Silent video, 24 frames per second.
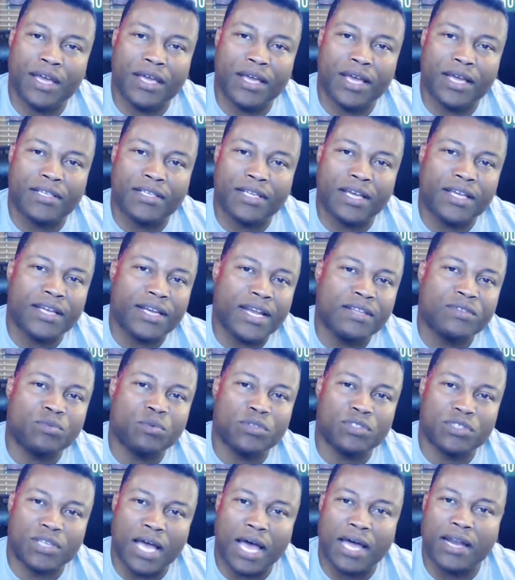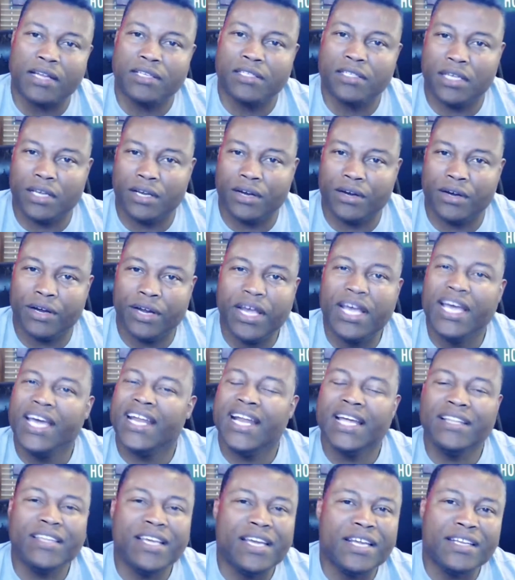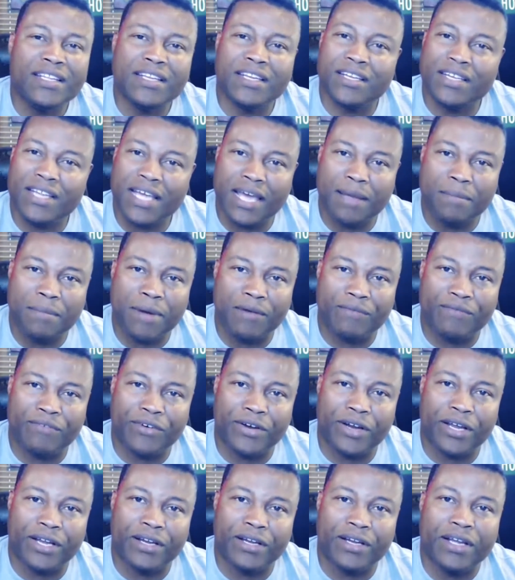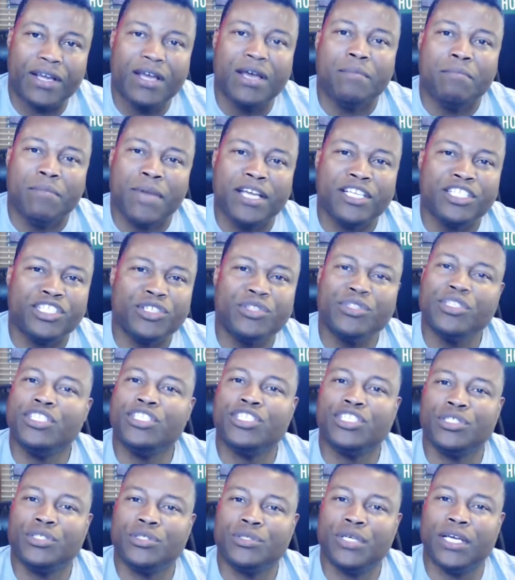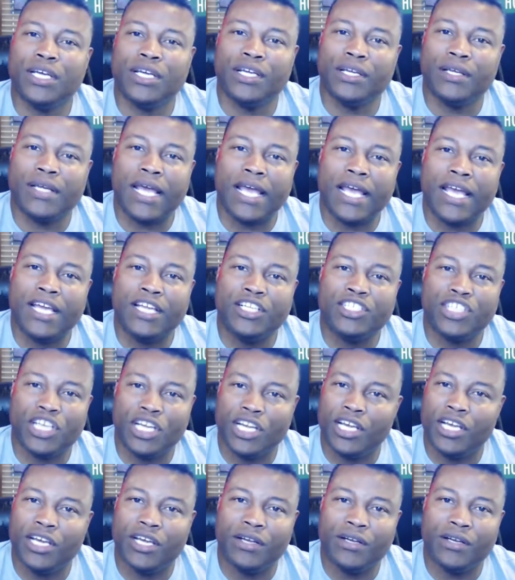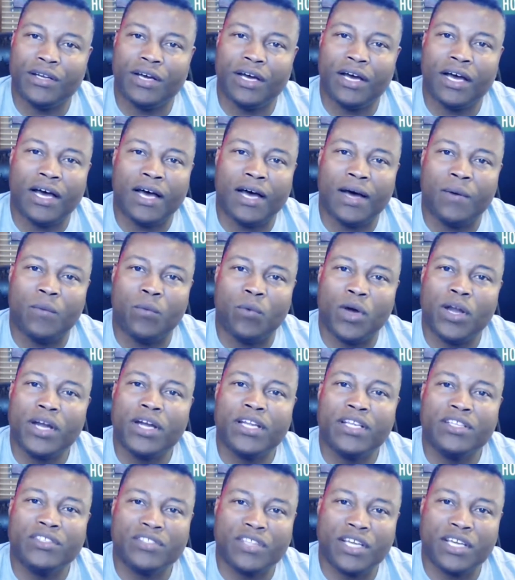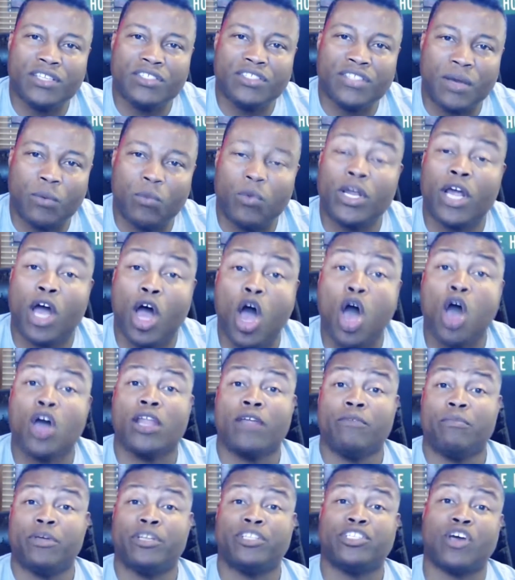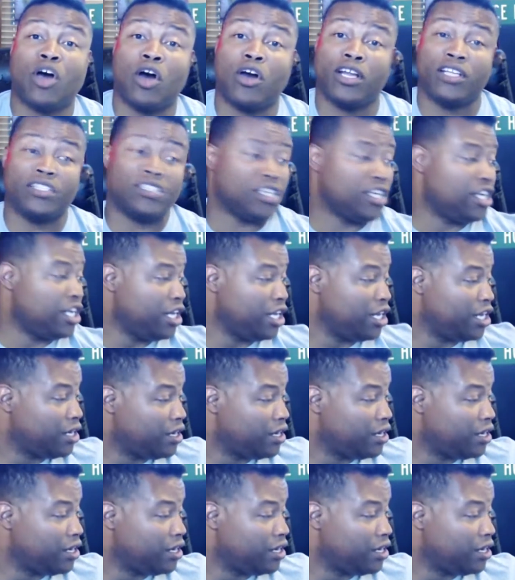I tell you, that's what's got us here. And at the end of the day, my friend, make sure that you engage in one of these things that we all have been taught as a kid.